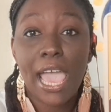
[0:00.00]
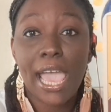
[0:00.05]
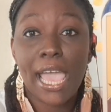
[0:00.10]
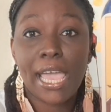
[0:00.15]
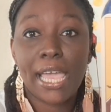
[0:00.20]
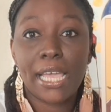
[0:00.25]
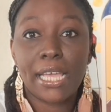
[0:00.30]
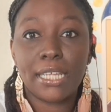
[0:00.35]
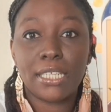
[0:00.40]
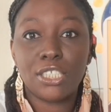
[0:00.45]

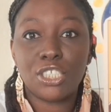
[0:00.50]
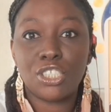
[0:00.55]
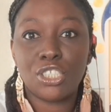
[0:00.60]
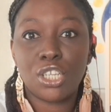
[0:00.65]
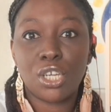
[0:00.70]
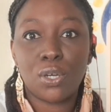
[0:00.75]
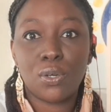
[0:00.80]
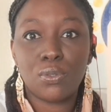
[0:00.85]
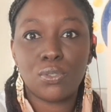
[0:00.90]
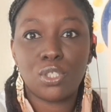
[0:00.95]
and,
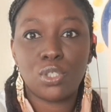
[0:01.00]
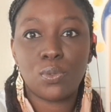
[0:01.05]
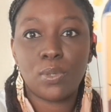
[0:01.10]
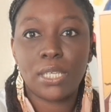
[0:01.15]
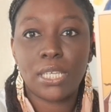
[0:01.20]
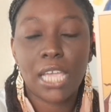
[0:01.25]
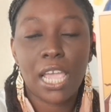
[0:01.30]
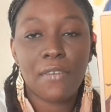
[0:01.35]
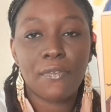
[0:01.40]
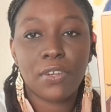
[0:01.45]
you know,
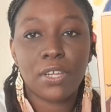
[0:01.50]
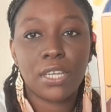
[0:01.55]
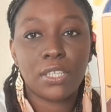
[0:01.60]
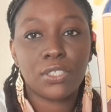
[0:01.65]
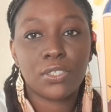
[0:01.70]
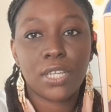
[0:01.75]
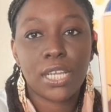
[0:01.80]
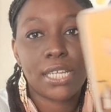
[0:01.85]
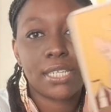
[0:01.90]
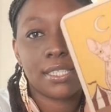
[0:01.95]
doing every
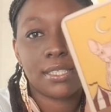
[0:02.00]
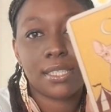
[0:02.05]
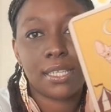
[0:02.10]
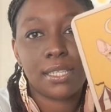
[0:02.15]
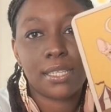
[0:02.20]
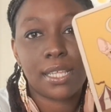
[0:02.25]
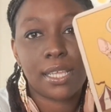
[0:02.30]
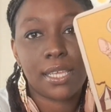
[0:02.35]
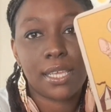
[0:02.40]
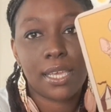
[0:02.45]
underhanded
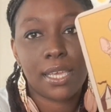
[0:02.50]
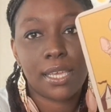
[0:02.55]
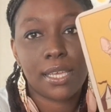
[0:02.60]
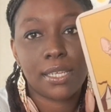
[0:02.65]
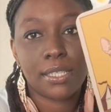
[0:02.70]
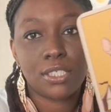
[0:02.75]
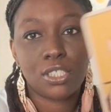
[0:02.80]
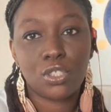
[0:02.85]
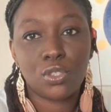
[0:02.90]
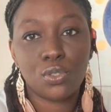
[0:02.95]
thing they
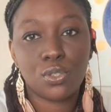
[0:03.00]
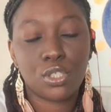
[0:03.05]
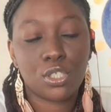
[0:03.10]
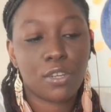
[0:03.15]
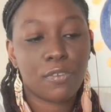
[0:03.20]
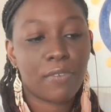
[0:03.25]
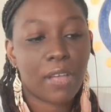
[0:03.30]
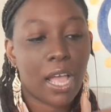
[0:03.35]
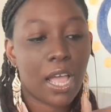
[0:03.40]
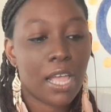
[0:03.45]
can to
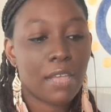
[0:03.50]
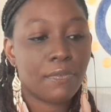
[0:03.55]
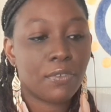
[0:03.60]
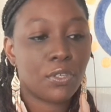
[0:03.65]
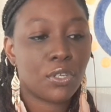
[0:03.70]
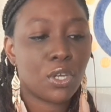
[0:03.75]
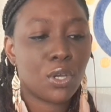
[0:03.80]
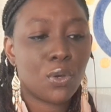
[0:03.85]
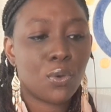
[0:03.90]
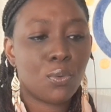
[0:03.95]
survive,
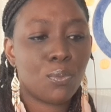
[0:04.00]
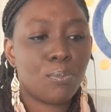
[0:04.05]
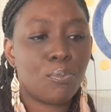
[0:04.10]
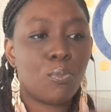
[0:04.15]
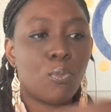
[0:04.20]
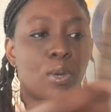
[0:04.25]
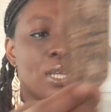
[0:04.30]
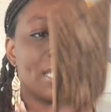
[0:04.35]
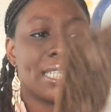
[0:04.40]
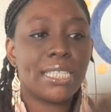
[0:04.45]
you know,
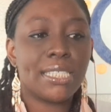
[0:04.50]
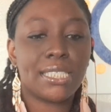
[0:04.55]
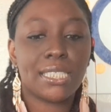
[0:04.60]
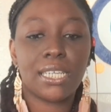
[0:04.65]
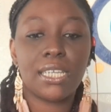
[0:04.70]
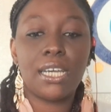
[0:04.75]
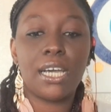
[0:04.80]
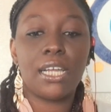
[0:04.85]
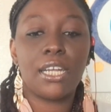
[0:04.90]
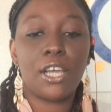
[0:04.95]
willing
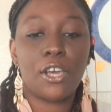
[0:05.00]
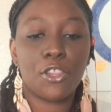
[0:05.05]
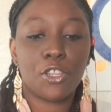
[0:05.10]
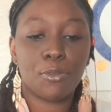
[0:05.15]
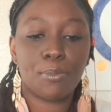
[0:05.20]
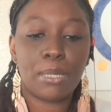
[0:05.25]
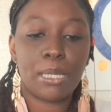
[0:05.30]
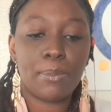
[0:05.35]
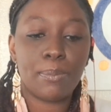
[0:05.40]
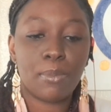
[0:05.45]
to cut
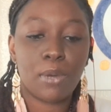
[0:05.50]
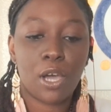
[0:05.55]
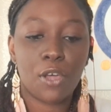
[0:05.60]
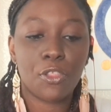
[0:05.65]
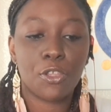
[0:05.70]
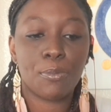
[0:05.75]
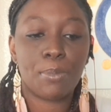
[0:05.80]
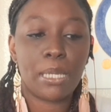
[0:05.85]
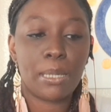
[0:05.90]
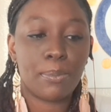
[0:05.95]
other, pe
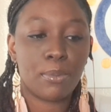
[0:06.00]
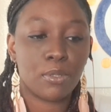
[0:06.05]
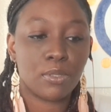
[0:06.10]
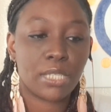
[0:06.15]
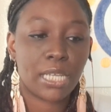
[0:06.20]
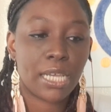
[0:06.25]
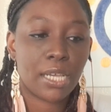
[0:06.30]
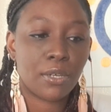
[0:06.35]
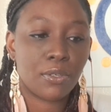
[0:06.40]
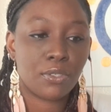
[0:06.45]
other people
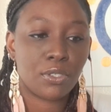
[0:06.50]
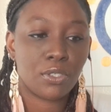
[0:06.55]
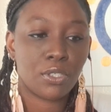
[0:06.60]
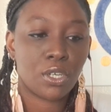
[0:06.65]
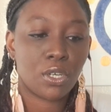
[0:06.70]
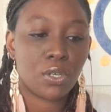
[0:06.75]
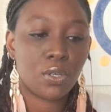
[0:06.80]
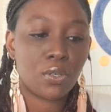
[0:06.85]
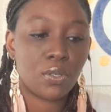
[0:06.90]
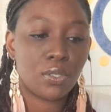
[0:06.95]
down, you
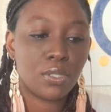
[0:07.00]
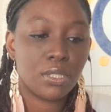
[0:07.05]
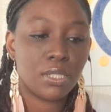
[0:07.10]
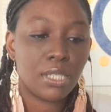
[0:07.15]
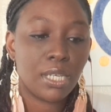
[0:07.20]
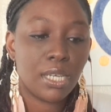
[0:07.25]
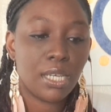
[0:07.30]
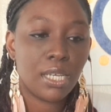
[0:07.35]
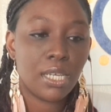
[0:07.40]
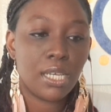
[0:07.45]
know.
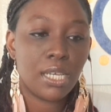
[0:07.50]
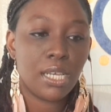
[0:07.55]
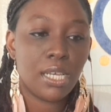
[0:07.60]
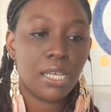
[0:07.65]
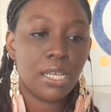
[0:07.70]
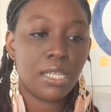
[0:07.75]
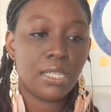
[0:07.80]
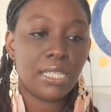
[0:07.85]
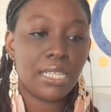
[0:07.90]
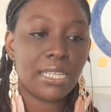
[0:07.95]

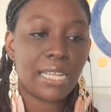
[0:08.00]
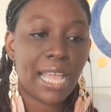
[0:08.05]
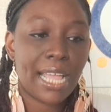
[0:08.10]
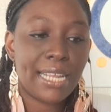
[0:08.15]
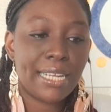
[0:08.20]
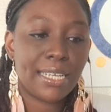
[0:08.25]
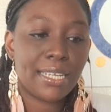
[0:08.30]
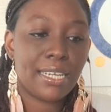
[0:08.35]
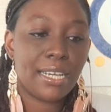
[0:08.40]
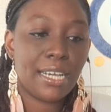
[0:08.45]
The
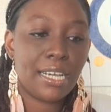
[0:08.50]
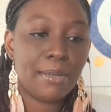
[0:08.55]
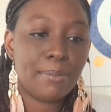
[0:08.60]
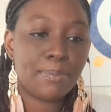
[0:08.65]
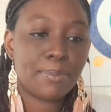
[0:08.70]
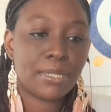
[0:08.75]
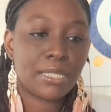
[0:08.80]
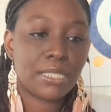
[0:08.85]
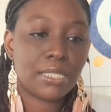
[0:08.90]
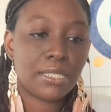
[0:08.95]
Knight of
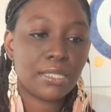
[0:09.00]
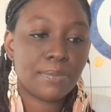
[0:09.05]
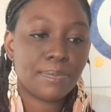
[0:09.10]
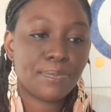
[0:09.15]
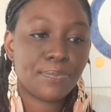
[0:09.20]
Cups